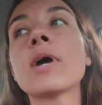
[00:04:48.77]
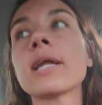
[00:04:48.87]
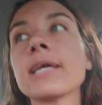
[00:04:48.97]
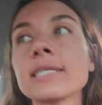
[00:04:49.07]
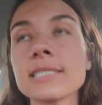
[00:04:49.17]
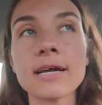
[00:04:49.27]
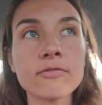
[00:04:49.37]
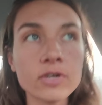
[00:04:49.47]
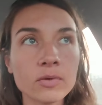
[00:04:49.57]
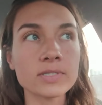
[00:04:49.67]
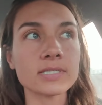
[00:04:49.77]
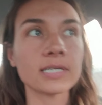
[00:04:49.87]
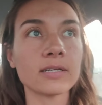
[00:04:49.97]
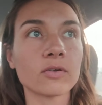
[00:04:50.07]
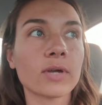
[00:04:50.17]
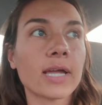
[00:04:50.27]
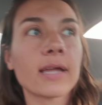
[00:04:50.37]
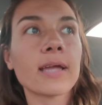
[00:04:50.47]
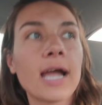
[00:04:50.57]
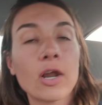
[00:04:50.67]
you got to get to that frequency.
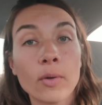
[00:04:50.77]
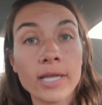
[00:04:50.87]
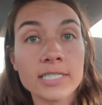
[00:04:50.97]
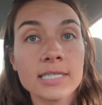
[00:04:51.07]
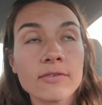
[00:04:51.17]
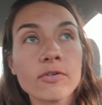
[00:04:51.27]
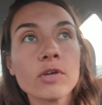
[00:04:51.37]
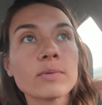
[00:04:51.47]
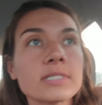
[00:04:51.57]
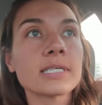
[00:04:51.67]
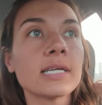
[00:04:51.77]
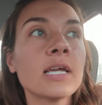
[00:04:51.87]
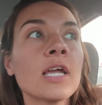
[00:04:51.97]
Okay, how do I get to that frequency?